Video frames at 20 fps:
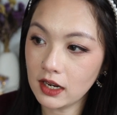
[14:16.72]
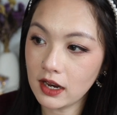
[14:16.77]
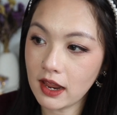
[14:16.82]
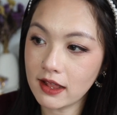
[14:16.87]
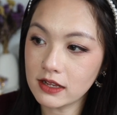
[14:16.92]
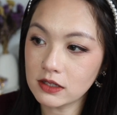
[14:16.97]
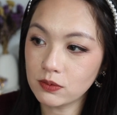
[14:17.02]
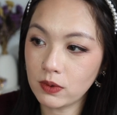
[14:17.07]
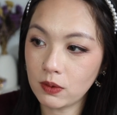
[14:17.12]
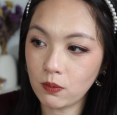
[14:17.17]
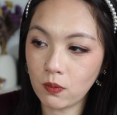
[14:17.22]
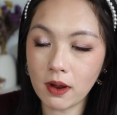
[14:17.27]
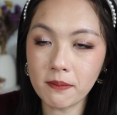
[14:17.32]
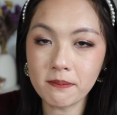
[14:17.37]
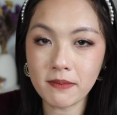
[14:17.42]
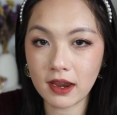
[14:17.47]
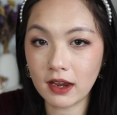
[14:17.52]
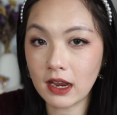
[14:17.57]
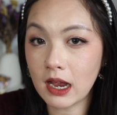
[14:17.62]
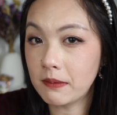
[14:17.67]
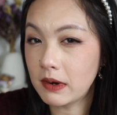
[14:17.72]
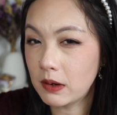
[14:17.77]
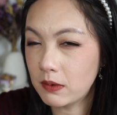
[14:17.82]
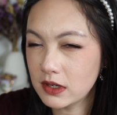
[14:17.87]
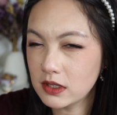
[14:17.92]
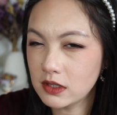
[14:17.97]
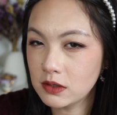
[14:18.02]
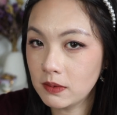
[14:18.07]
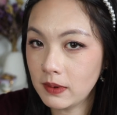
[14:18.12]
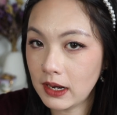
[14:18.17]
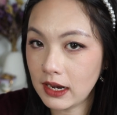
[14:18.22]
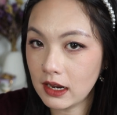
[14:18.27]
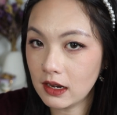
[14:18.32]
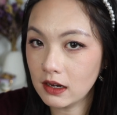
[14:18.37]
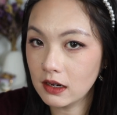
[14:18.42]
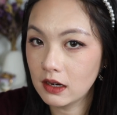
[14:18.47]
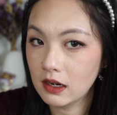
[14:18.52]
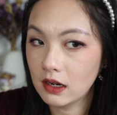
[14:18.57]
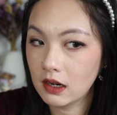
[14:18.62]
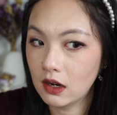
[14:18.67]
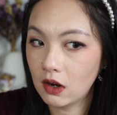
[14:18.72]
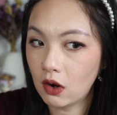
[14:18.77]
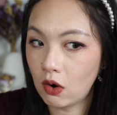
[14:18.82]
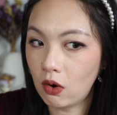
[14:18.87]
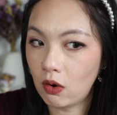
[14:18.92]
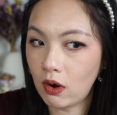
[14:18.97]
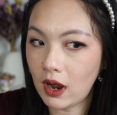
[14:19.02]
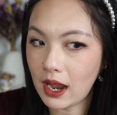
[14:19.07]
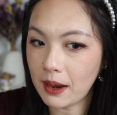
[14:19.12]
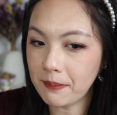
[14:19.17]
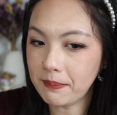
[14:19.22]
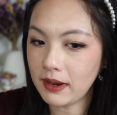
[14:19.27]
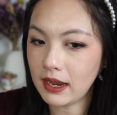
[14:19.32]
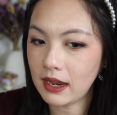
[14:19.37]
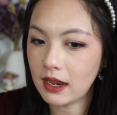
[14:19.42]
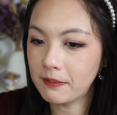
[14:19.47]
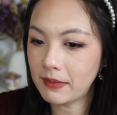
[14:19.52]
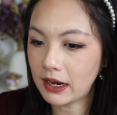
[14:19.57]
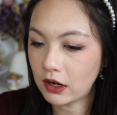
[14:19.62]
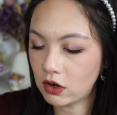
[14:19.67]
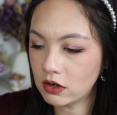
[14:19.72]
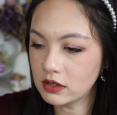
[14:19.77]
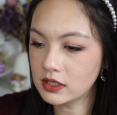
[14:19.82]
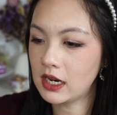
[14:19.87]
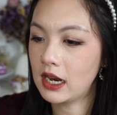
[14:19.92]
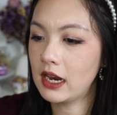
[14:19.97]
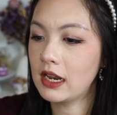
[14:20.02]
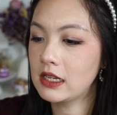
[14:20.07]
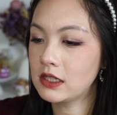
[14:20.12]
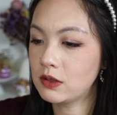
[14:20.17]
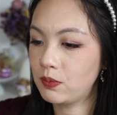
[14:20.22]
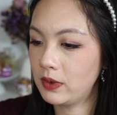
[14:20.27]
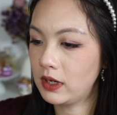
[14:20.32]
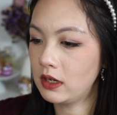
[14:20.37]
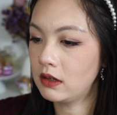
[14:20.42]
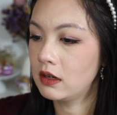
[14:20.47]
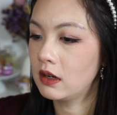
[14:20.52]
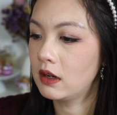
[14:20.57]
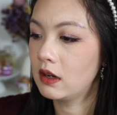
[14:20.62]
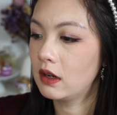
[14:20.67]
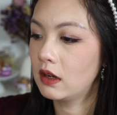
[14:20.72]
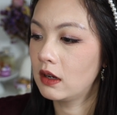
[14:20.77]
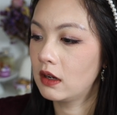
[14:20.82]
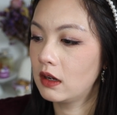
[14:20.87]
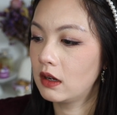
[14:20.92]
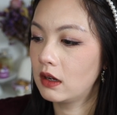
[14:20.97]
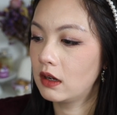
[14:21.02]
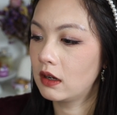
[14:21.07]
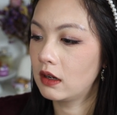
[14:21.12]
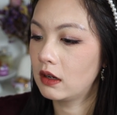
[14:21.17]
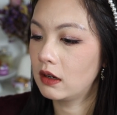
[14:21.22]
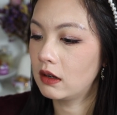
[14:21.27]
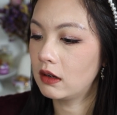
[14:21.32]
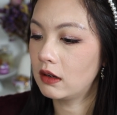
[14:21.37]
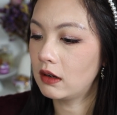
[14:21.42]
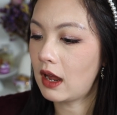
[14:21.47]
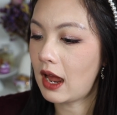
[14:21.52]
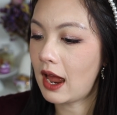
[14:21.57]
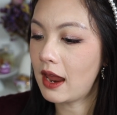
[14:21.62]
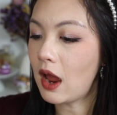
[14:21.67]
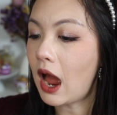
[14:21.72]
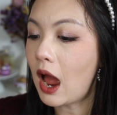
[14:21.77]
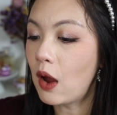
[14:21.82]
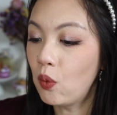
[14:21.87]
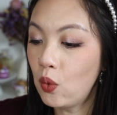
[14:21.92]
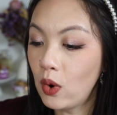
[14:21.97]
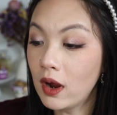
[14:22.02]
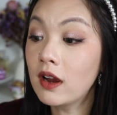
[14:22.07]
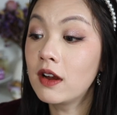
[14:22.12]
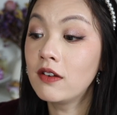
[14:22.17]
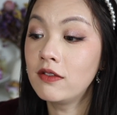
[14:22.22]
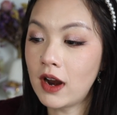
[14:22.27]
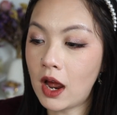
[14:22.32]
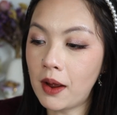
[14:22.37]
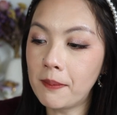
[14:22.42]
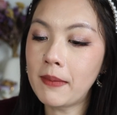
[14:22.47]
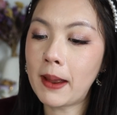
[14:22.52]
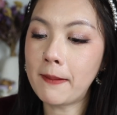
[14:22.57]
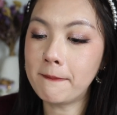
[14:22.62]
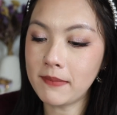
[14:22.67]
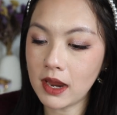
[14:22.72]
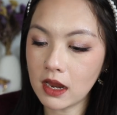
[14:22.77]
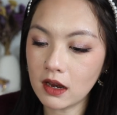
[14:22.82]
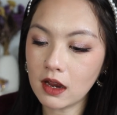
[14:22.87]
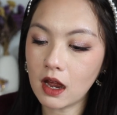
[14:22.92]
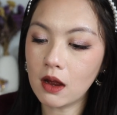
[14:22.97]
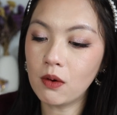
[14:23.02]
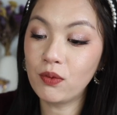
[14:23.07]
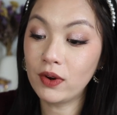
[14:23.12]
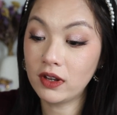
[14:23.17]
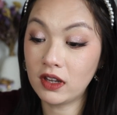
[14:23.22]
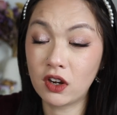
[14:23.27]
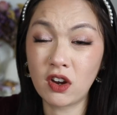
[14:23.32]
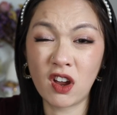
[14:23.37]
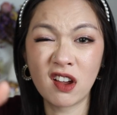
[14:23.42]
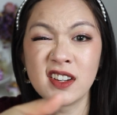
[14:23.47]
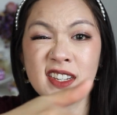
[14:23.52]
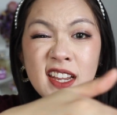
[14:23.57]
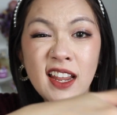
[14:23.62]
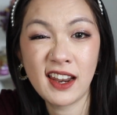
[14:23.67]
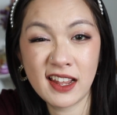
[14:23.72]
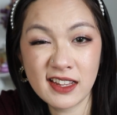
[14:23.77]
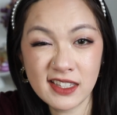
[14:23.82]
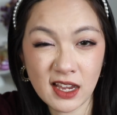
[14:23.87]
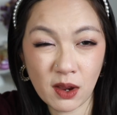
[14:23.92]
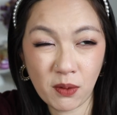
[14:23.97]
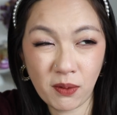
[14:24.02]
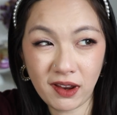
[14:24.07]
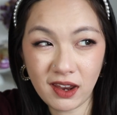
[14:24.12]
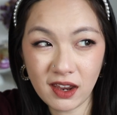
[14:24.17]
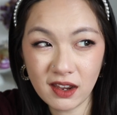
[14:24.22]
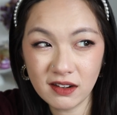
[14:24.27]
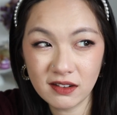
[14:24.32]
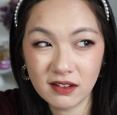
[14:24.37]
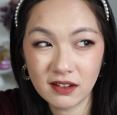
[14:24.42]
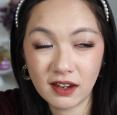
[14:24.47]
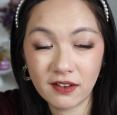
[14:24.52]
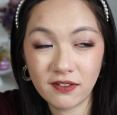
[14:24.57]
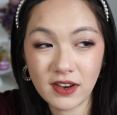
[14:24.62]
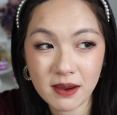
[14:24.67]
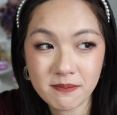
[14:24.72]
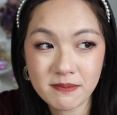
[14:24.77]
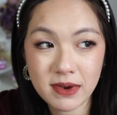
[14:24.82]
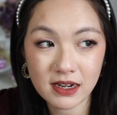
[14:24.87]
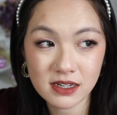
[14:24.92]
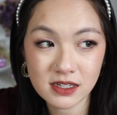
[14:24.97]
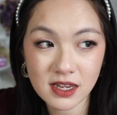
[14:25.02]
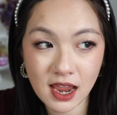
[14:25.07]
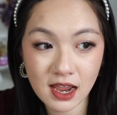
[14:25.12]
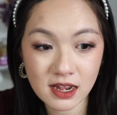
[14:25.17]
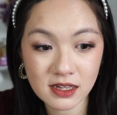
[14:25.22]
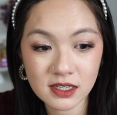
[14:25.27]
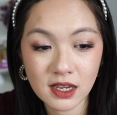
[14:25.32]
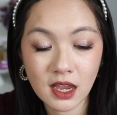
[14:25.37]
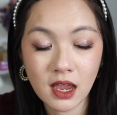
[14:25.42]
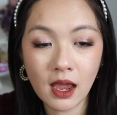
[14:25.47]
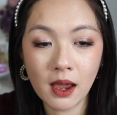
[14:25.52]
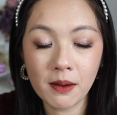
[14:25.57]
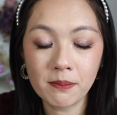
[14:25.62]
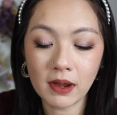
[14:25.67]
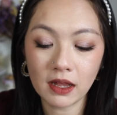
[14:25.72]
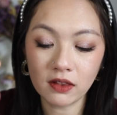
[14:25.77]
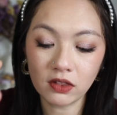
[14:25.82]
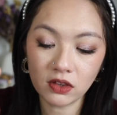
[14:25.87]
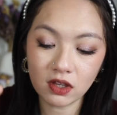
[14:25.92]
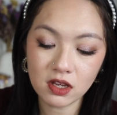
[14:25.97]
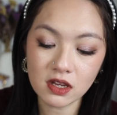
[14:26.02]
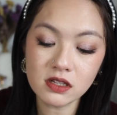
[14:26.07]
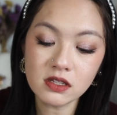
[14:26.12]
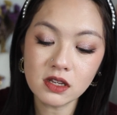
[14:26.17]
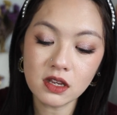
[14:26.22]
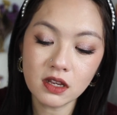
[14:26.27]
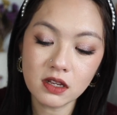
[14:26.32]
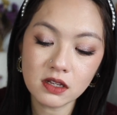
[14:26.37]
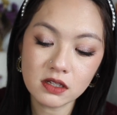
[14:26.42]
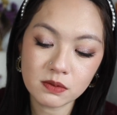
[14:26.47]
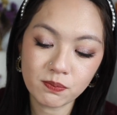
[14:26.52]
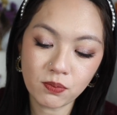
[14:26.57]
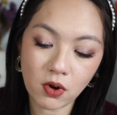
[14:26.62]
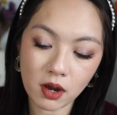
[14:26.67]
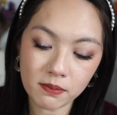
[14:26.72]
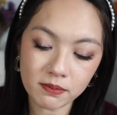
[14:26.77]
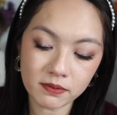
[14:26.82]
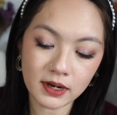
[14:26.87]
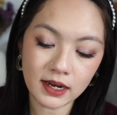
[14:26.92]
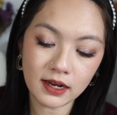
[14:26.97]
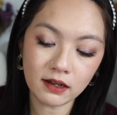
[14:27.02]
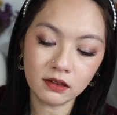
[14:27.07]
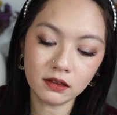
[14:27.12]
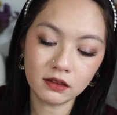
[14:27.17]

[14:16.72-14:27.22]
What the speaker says: lens with what makeup I want to wear, or I pair my contact lens with I work around my makeup with the contact lens I wear, if that makes sense. But this is probably